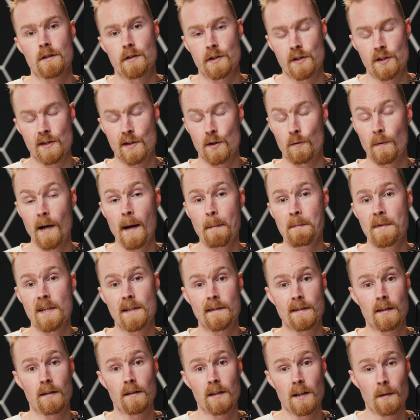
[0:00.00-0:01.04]
to wrap
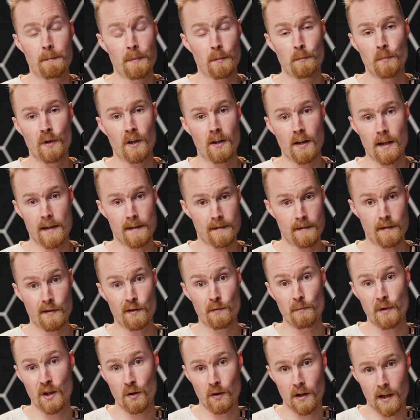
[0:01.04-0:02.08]
this all up and put a nice little
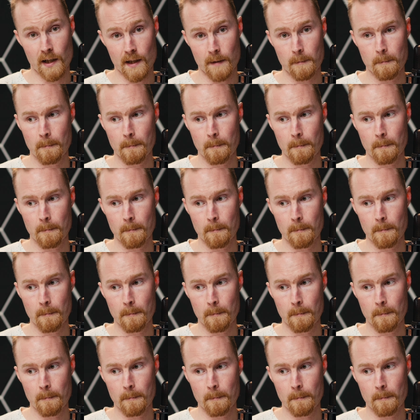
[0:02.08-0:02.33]
bow on it,